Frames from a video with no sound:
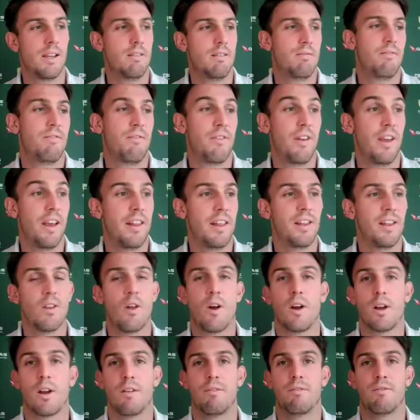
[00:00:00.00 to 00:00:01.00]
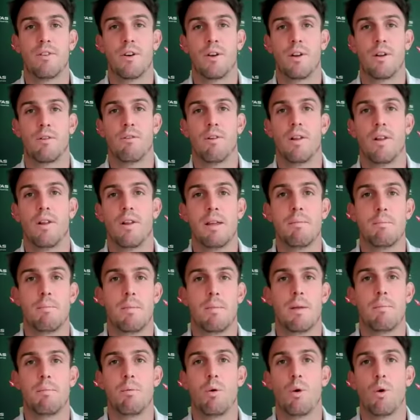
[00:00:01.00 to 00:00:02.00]
feeling like I've got a really
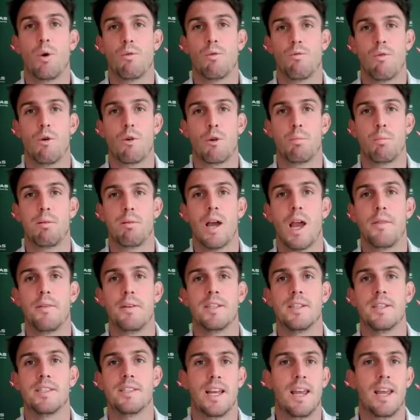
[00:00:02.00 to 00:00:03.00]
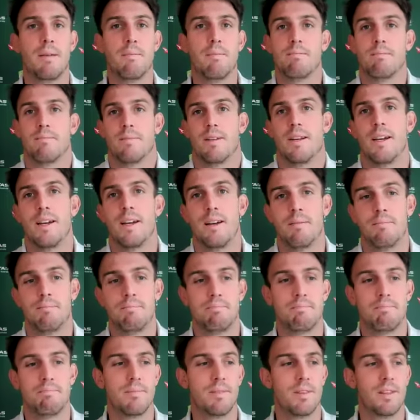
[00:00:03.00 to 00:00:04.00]
important role to play in this team
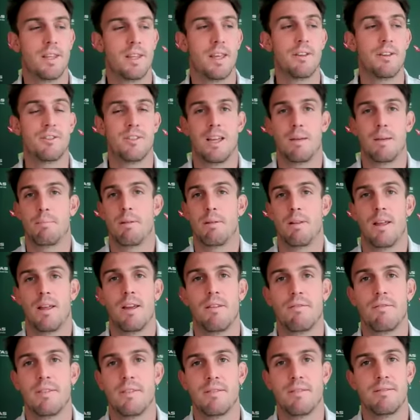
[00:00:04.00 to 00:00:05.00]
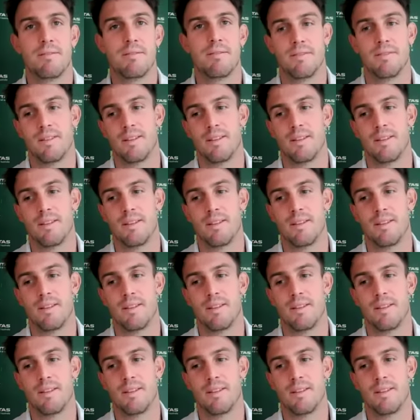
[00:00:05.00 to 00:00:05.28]
gives you that belief. And,